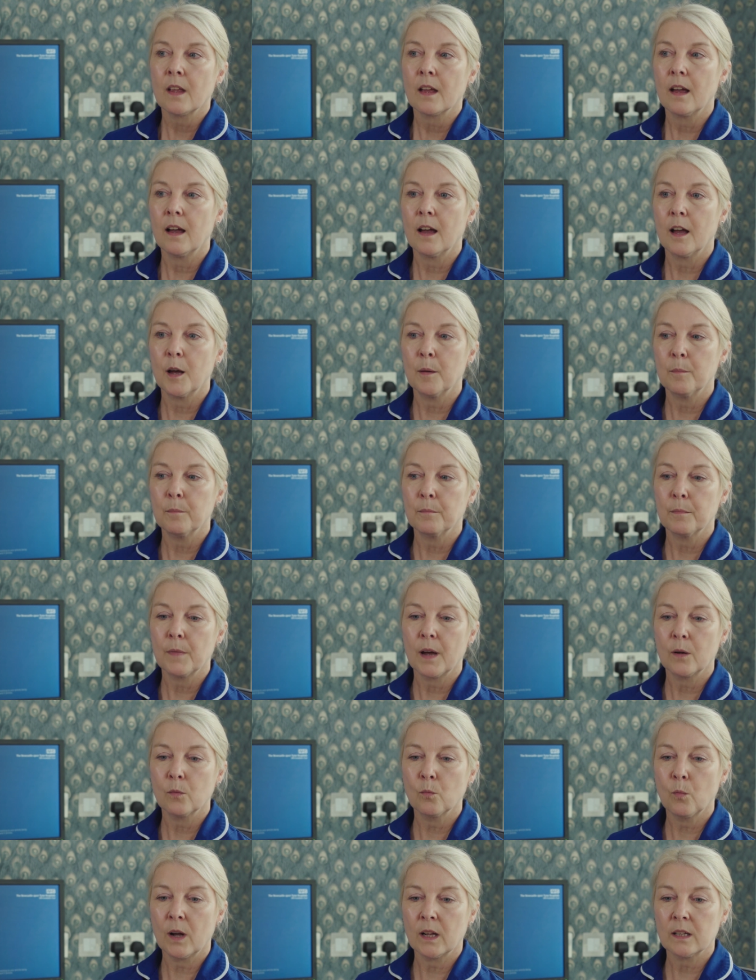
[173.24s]

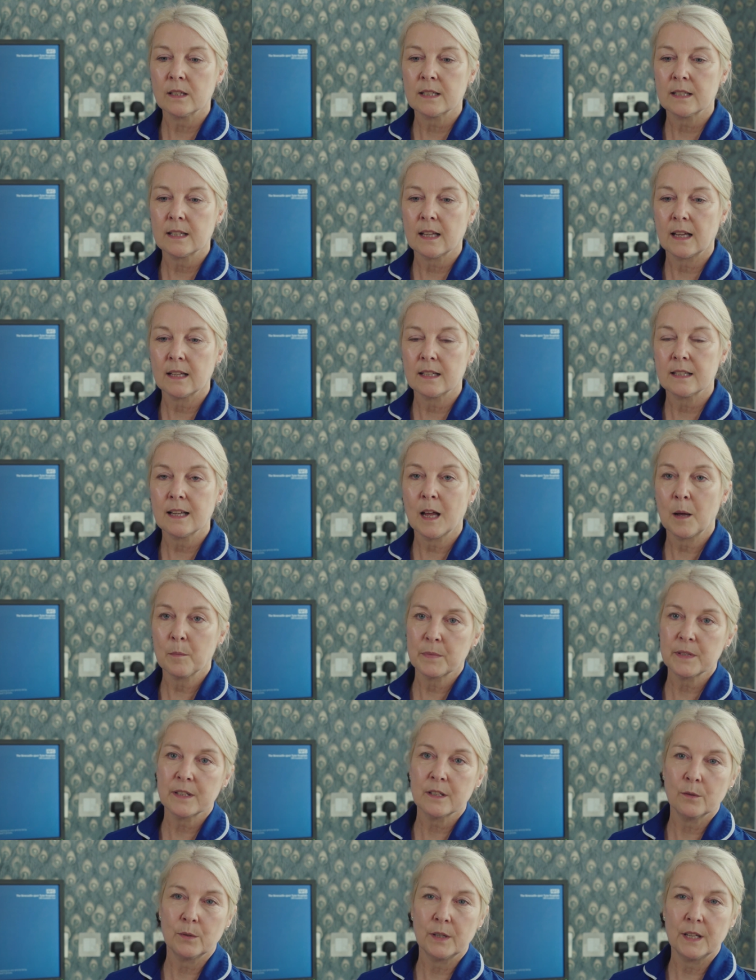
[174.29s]
And whilst that's
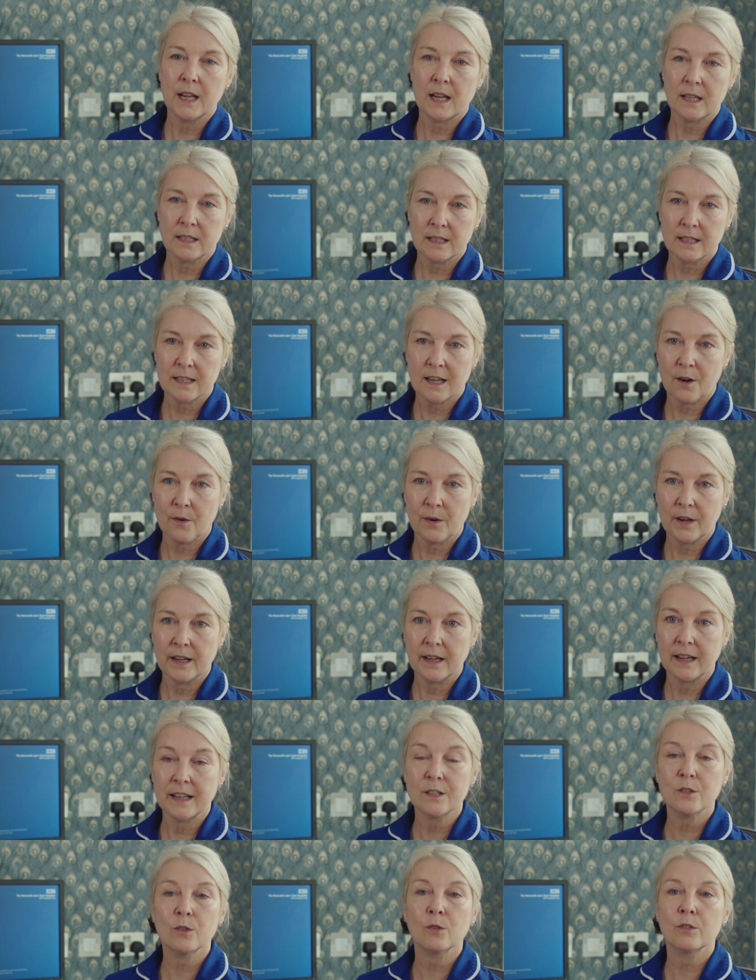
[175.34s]
absolutely necessary,
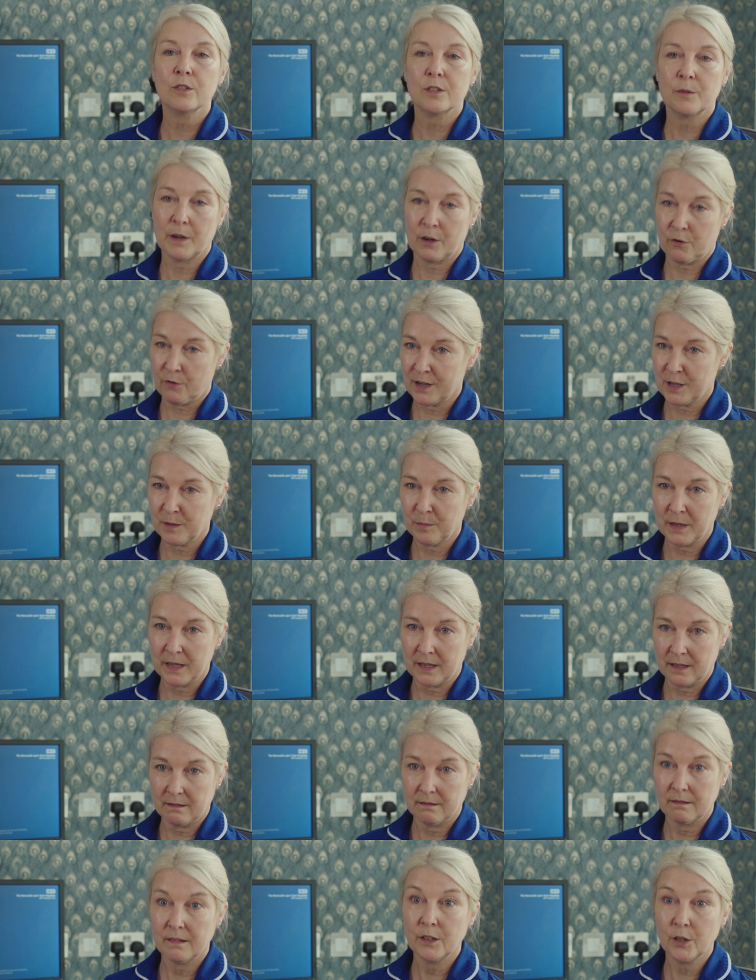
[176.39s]
it's also incredibly
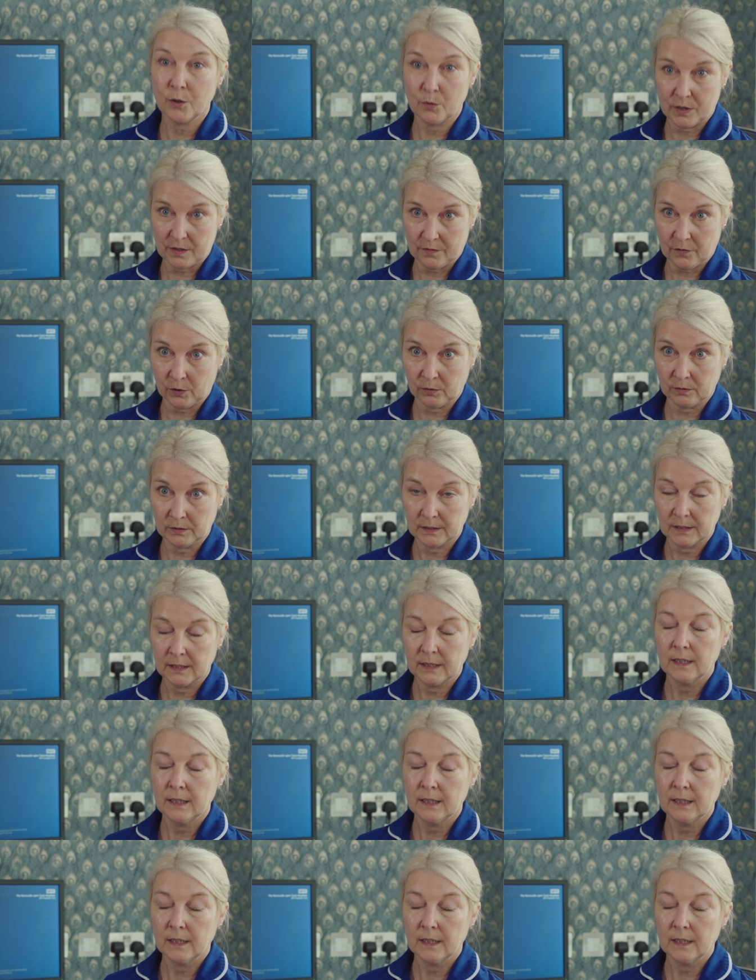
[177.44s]
useful.